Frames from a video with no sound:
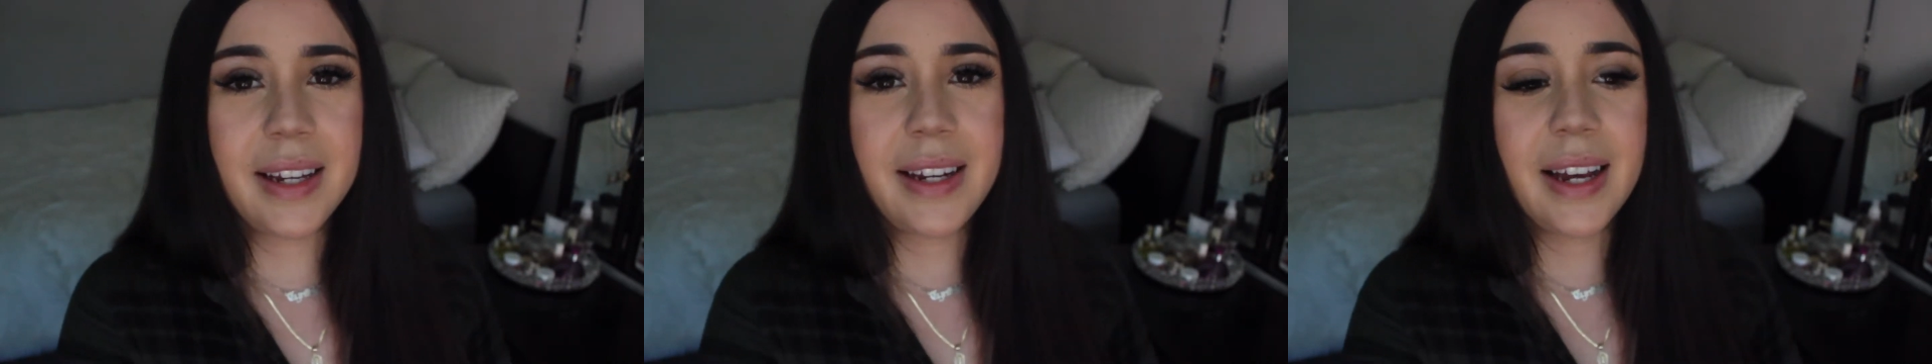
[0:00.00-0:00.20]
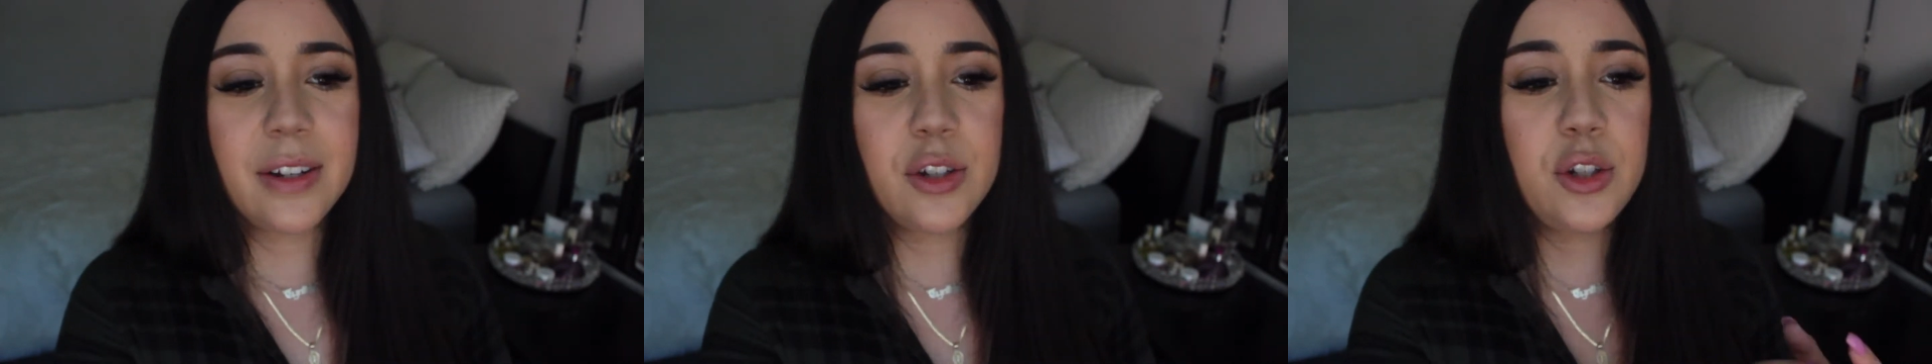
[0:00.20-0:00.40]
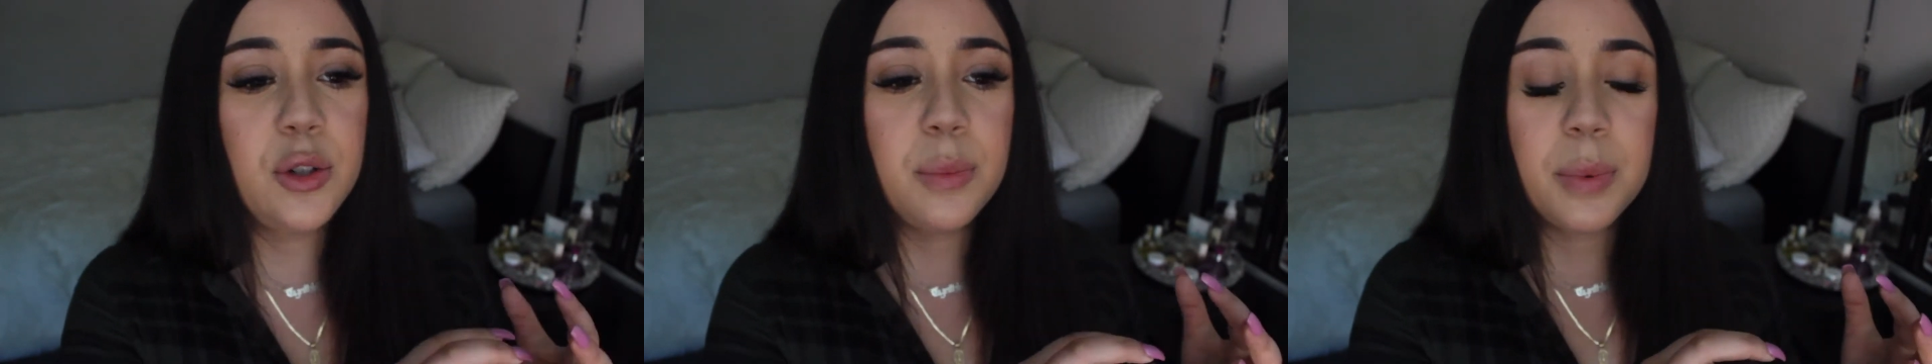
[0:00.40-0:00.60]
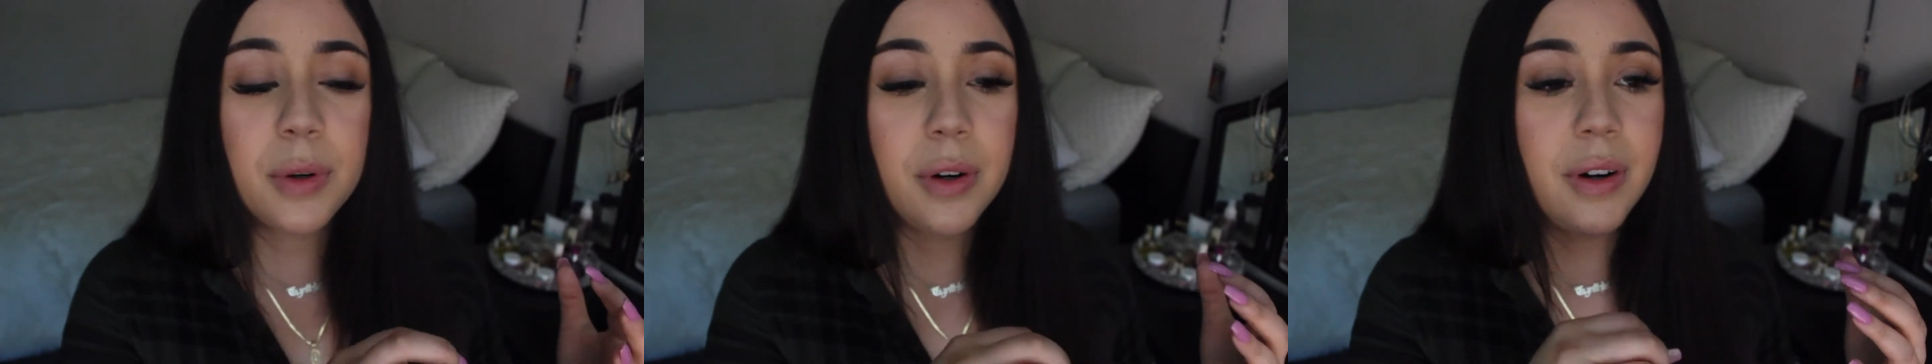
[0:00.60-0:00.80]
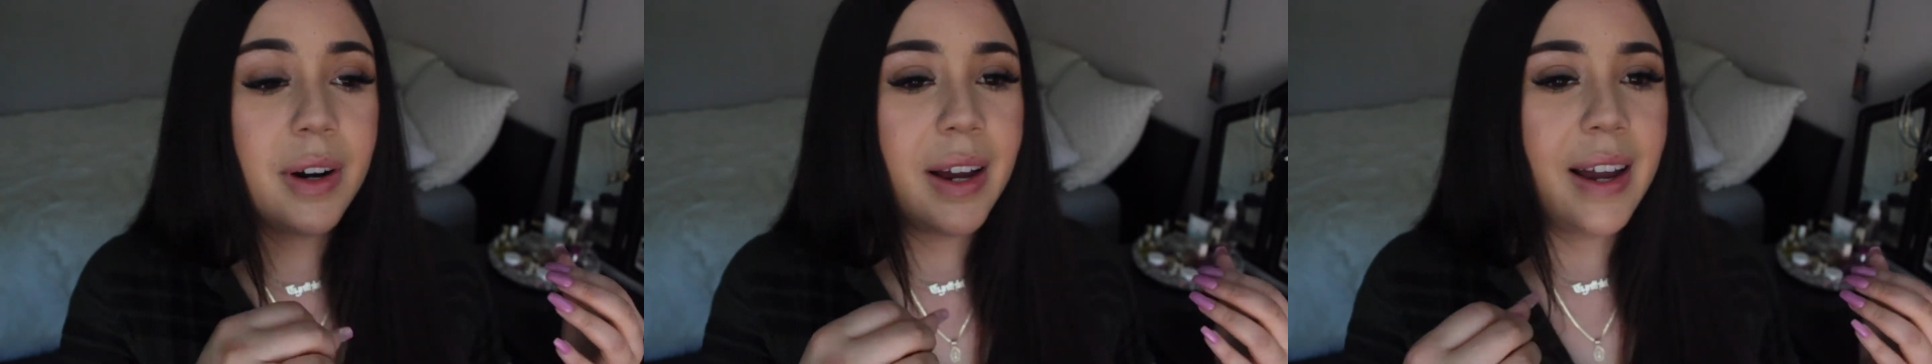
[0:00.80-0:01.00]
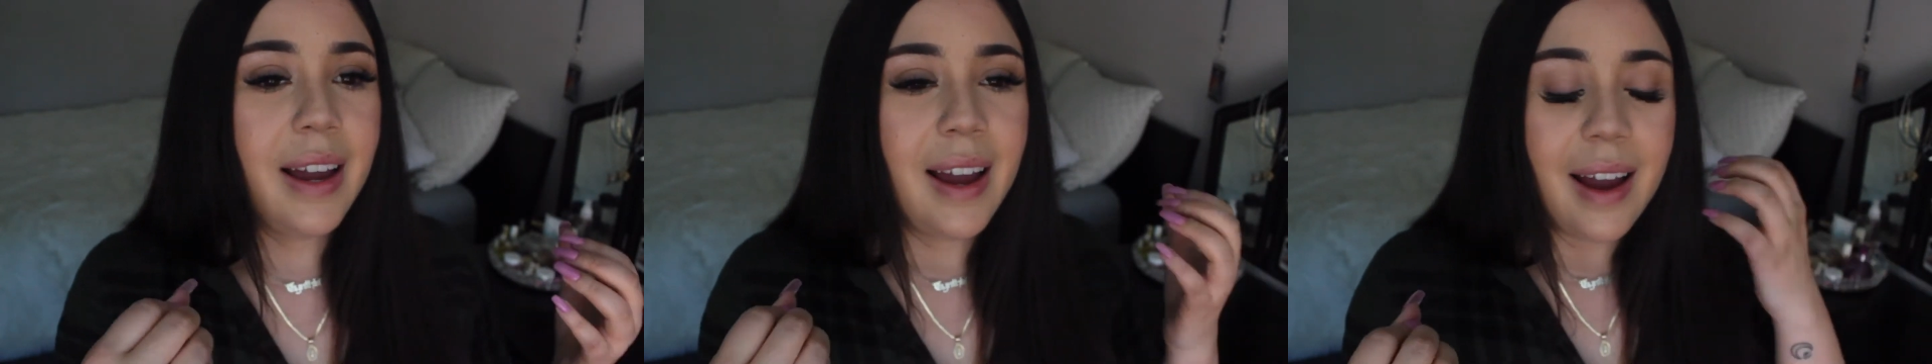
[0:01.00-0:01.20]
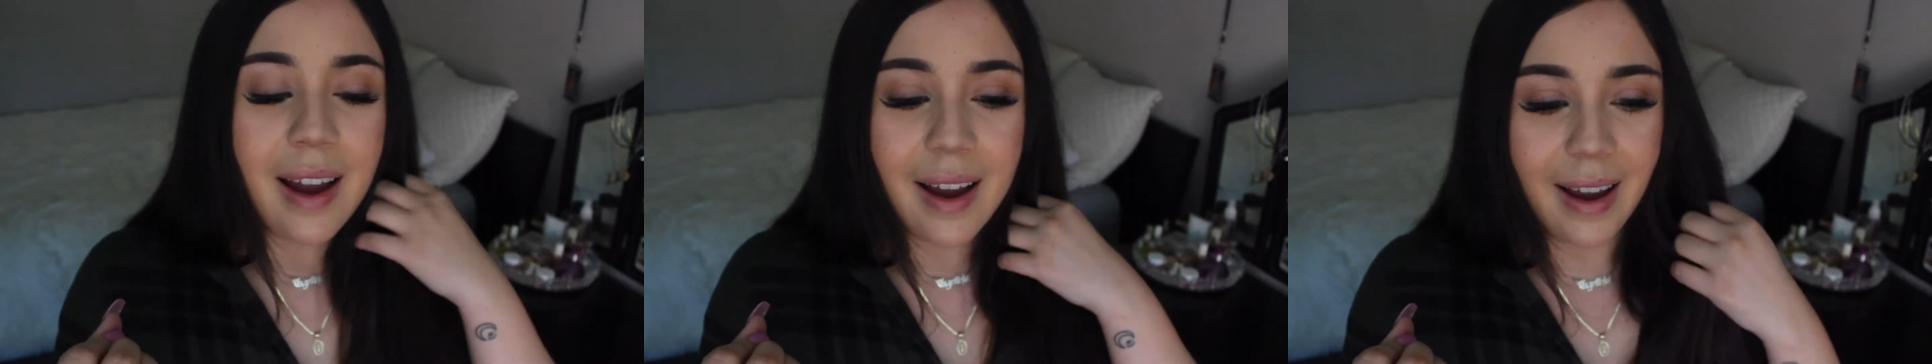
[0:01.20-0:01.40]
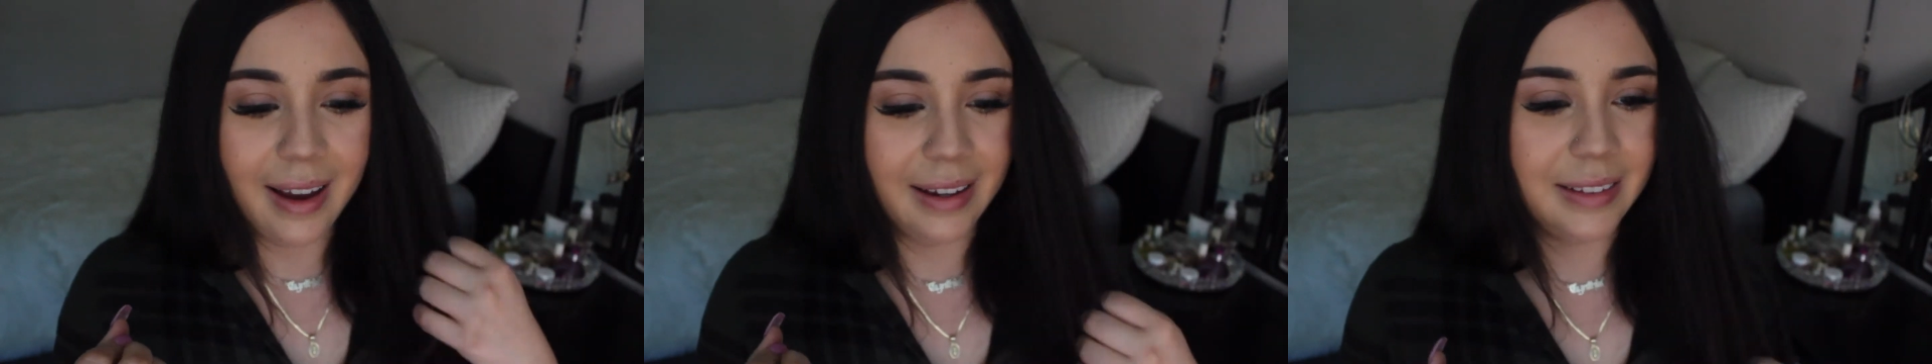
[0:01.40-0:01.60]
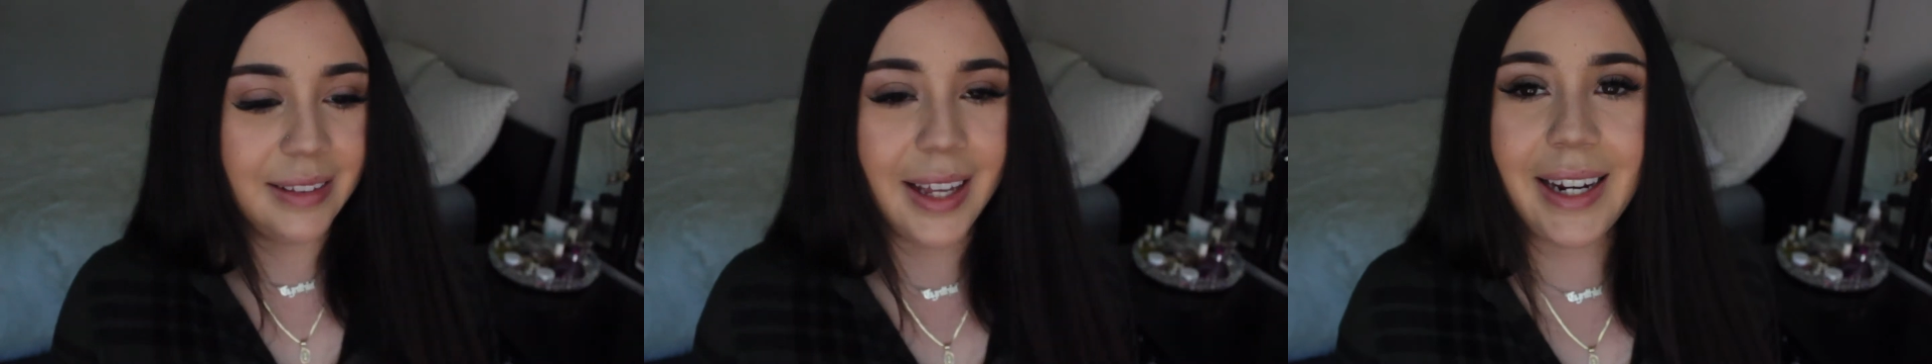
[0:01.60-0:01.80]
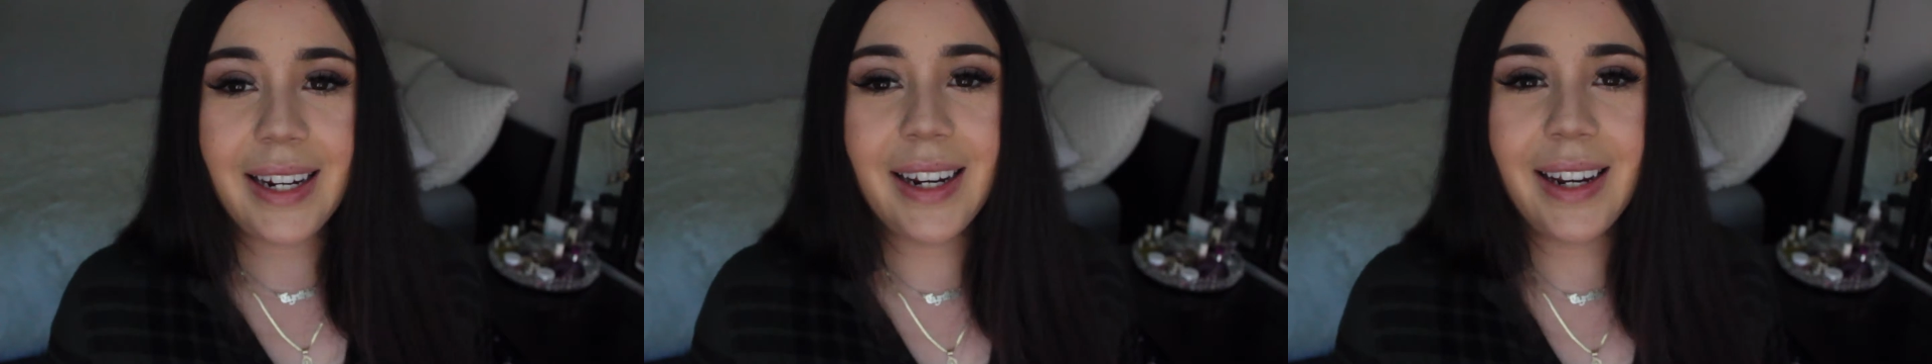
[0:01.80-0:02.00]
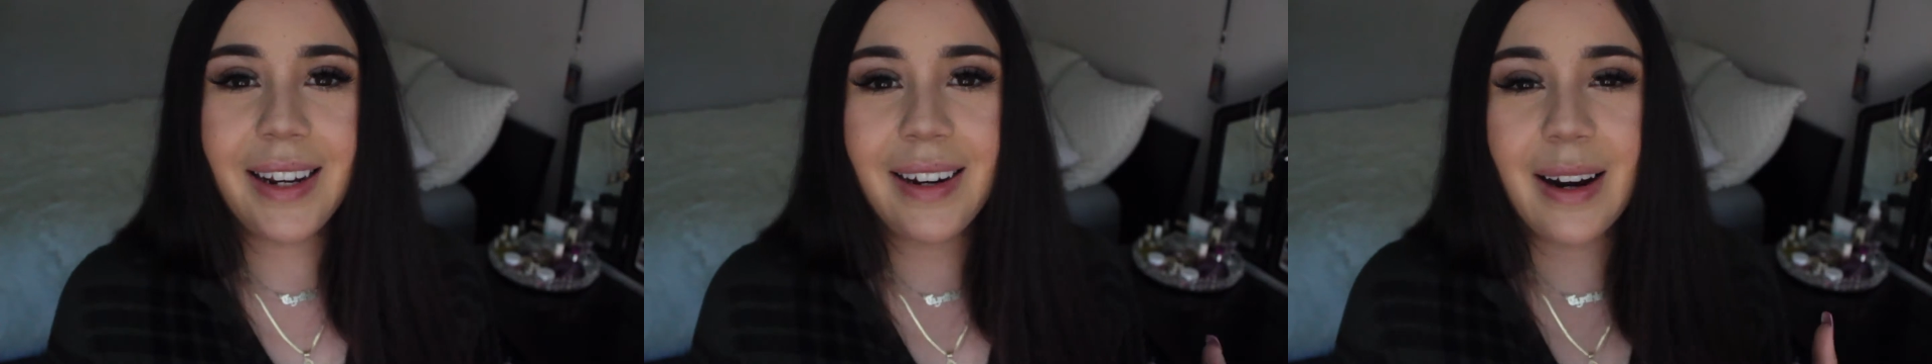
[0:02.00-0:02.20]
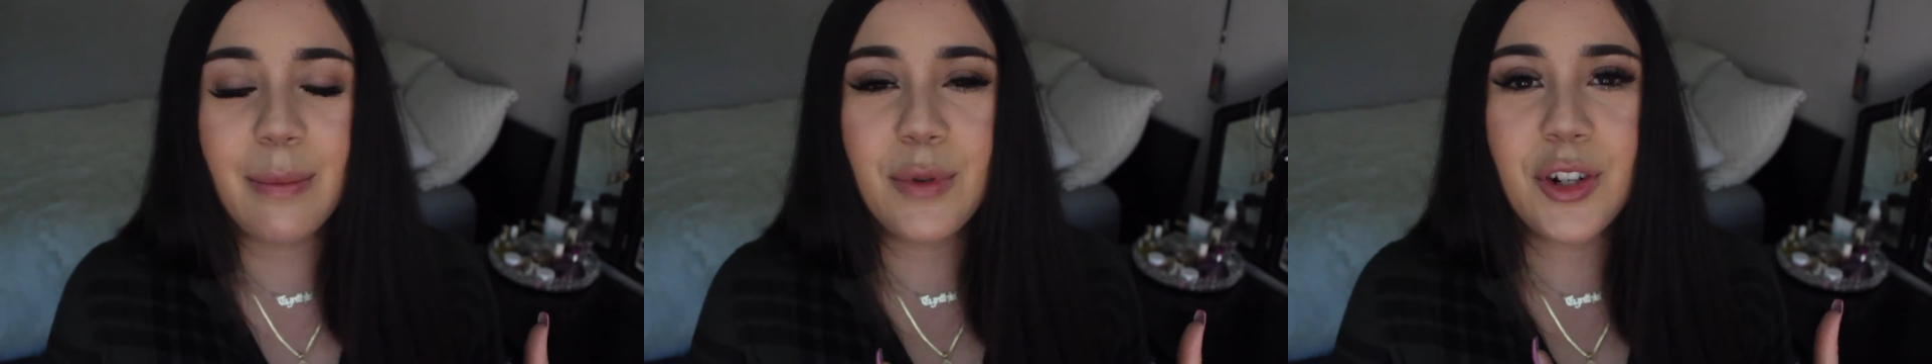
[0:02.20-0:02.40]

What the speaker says: I get super elated, and